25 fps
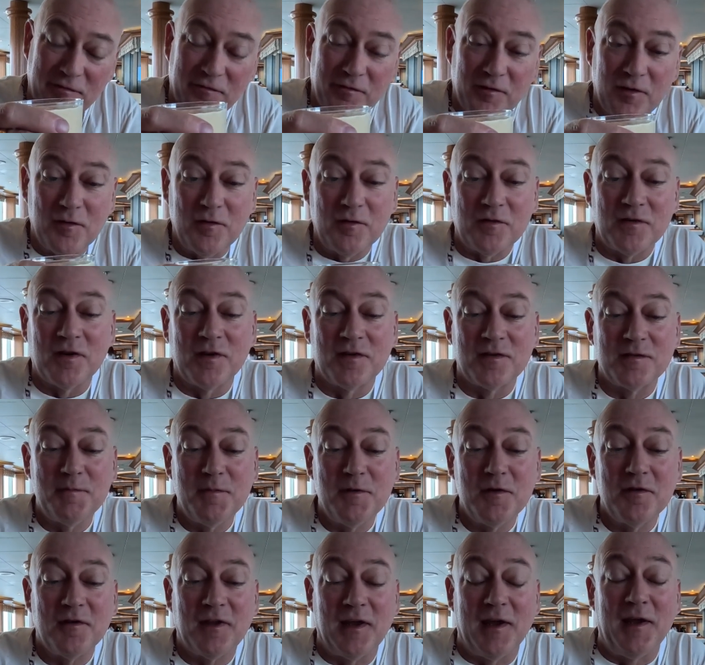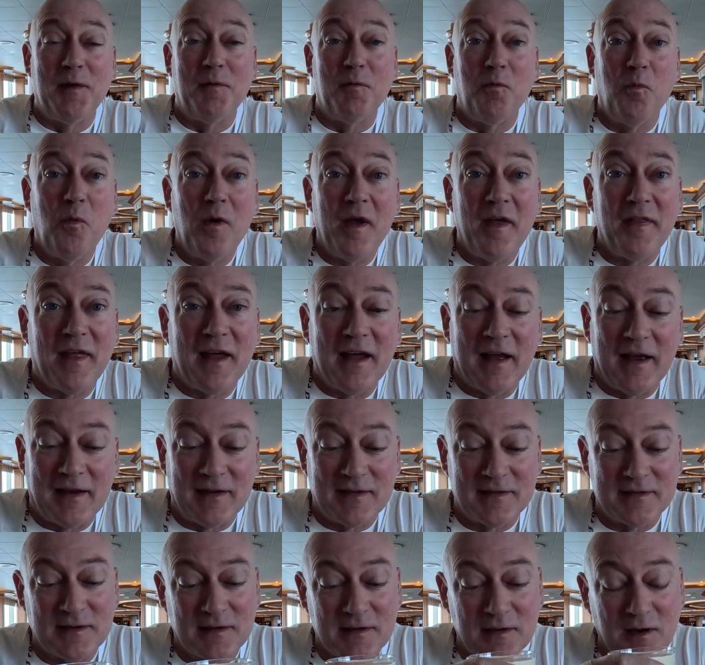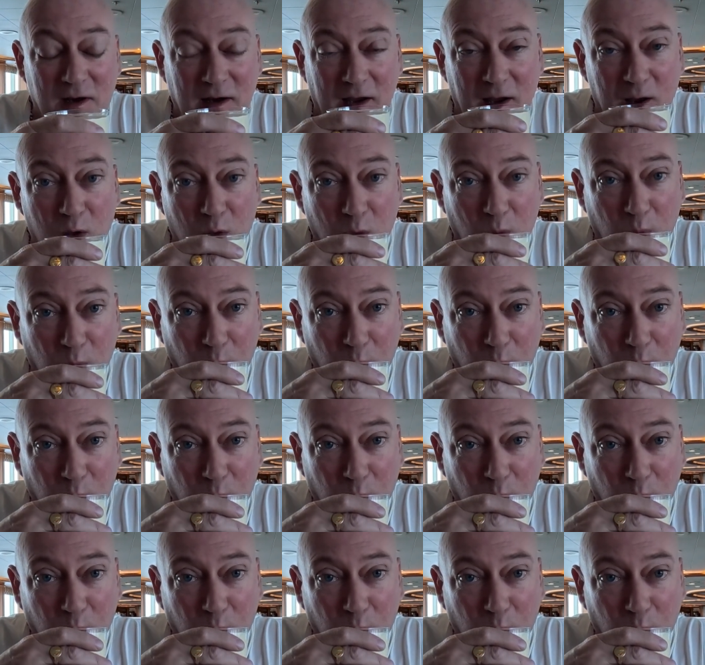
fruit smoothie with ice. Okay.